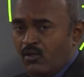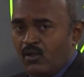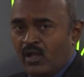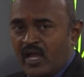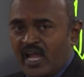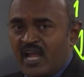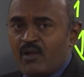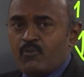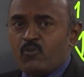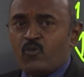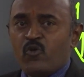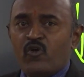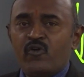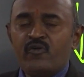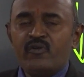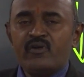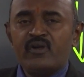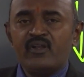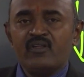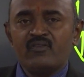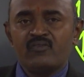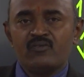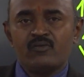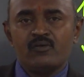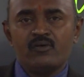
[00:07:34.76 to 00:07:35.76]
I am going to
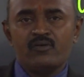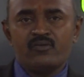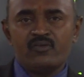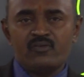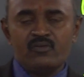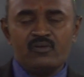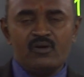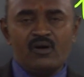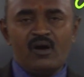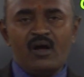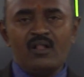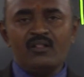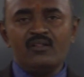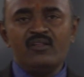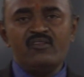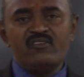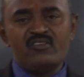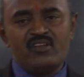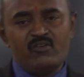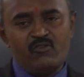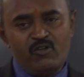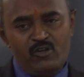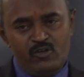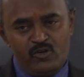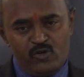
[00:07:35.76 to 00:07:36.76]
discuss all these
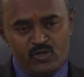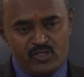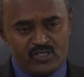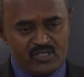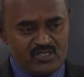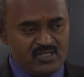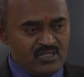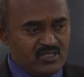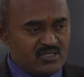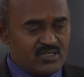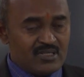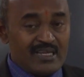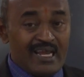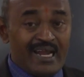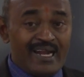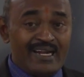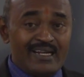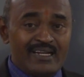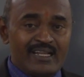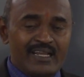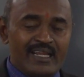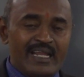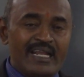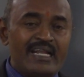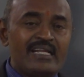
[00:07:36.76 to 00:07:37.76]
revolutions
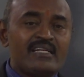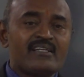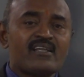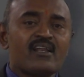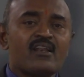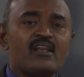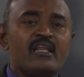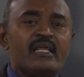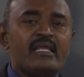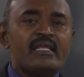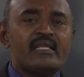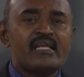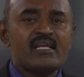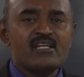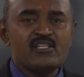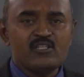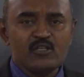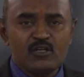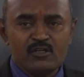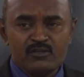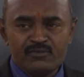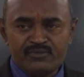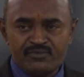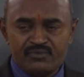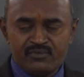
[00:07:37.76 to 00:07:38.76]
and interlinkage
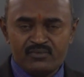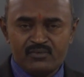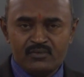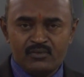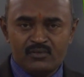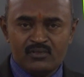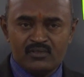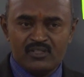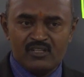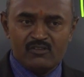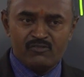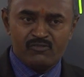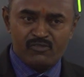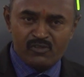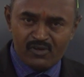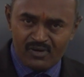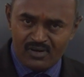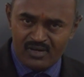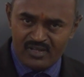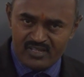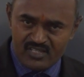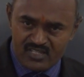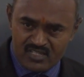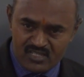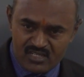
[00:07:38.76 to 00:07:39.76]
of the world
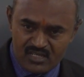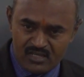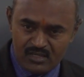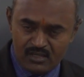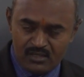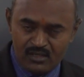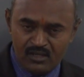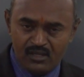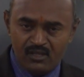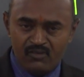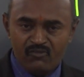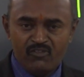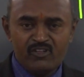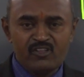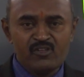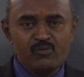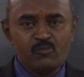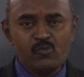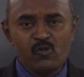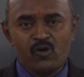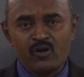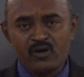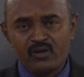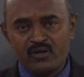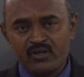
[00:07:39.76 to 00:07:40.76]
history with the
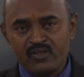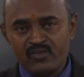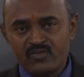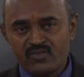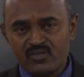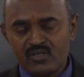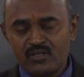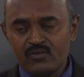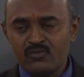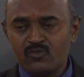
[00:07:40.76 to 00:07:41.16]
modern history,